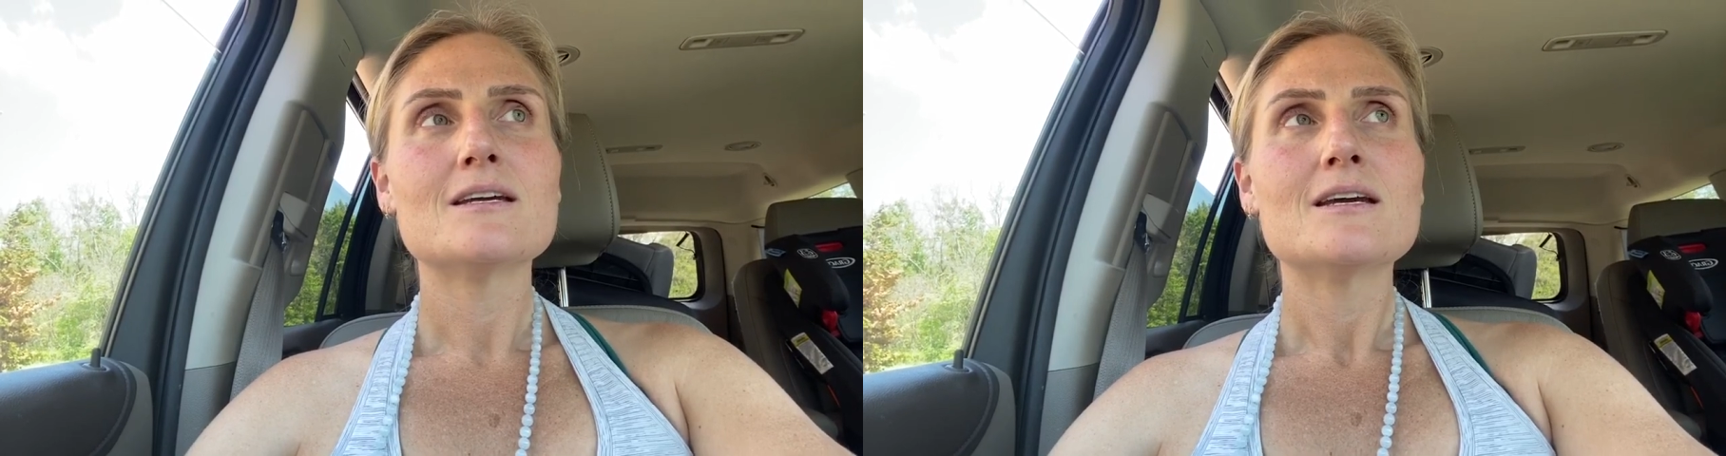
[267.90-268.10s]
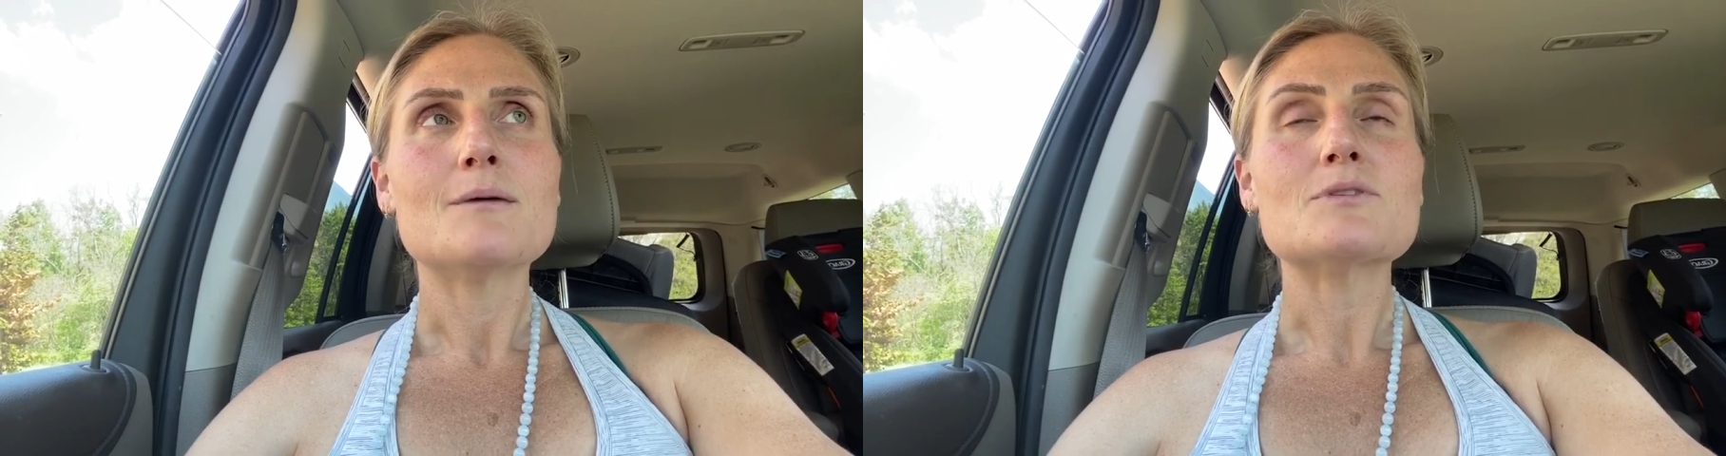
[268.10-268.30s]

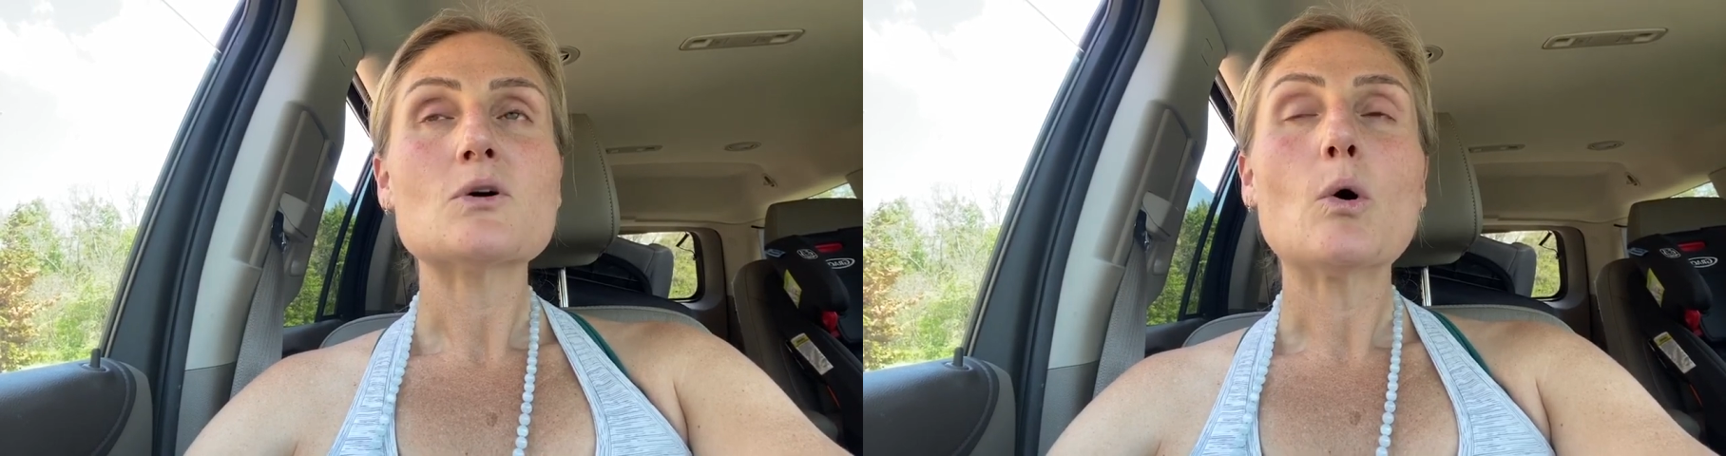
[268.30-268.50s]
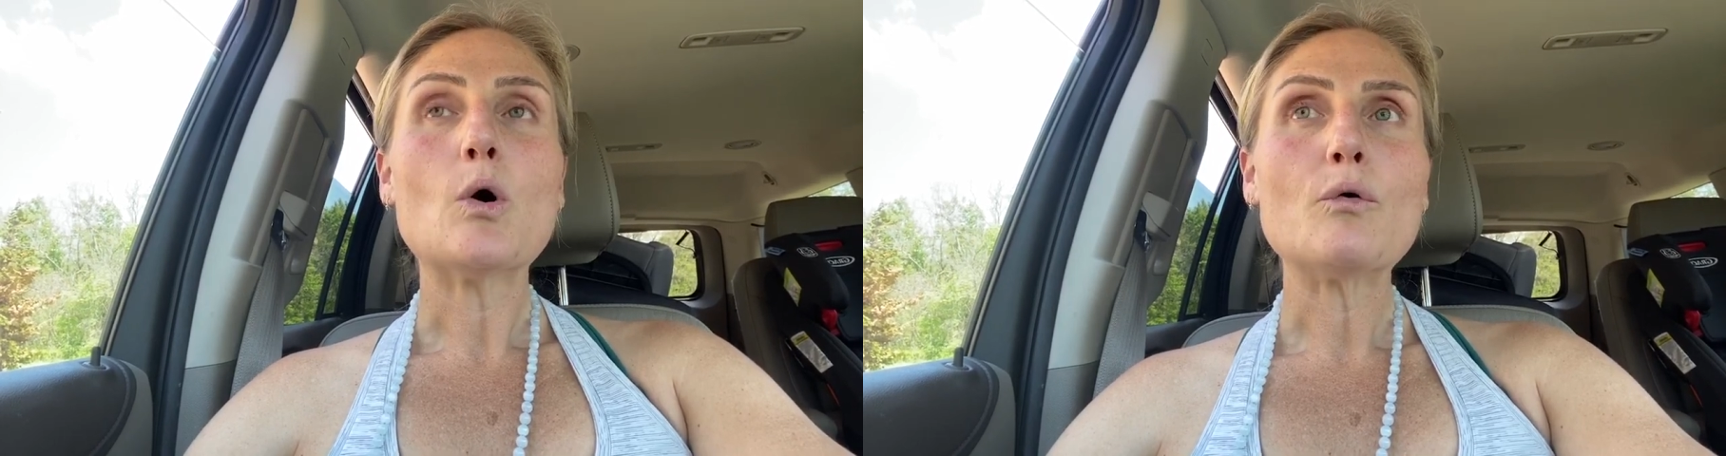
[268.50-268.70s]
am
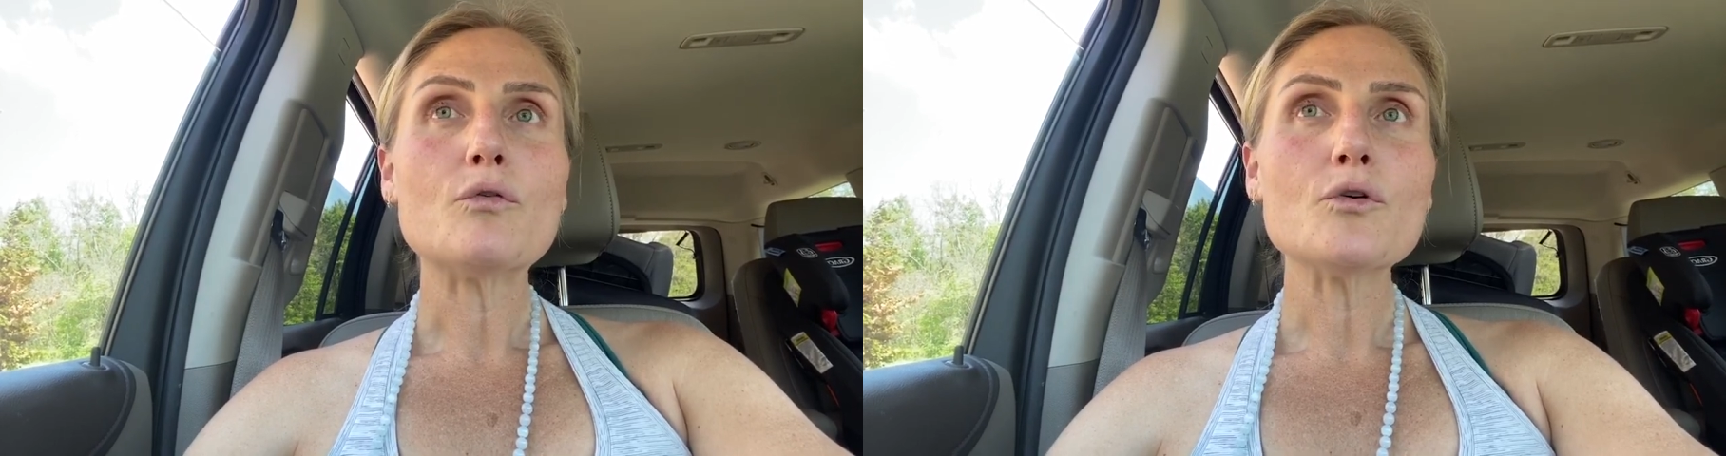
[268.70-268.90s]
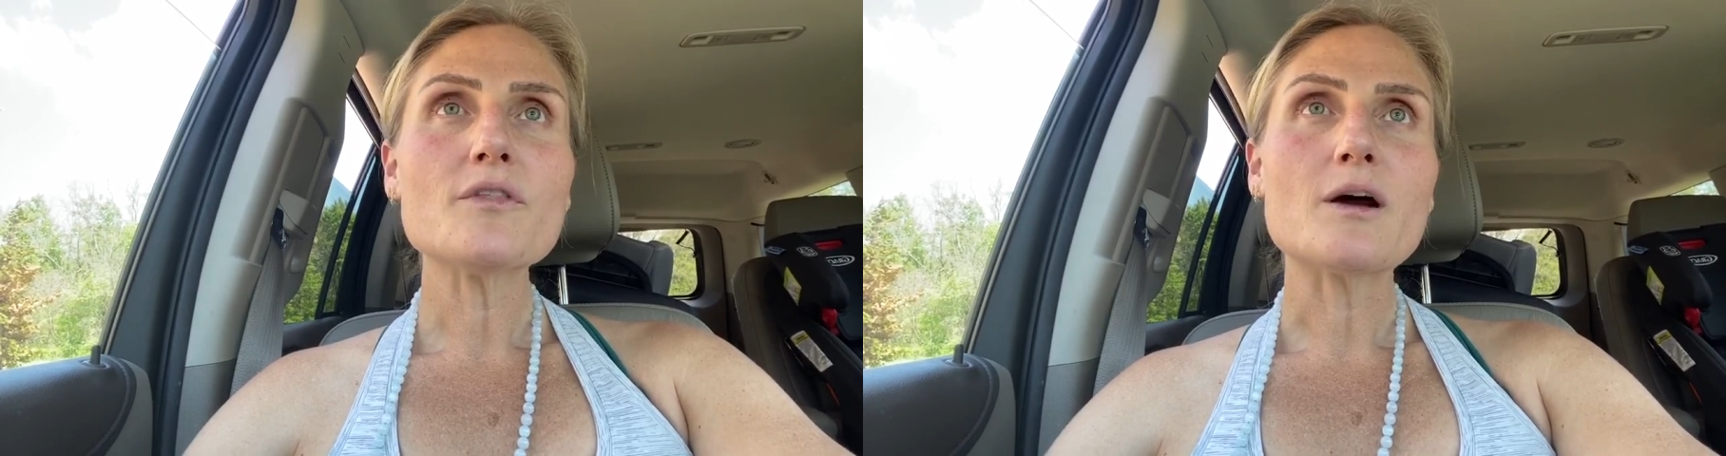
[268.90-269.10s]
so
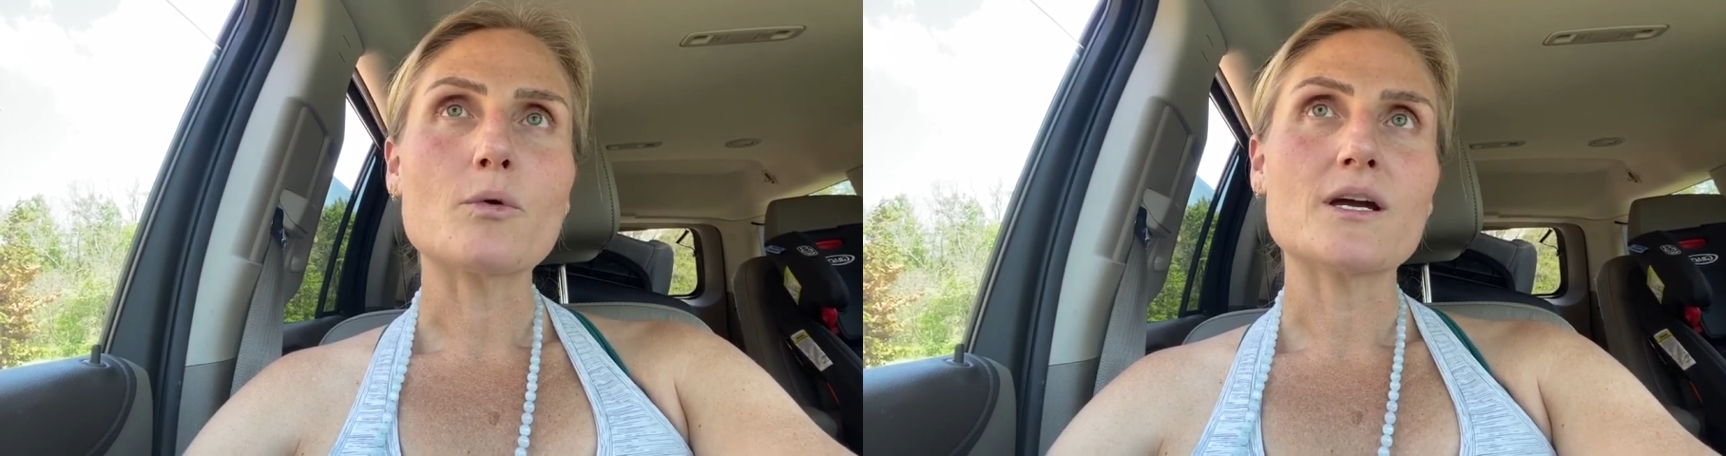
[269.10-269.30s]
hopeful that we're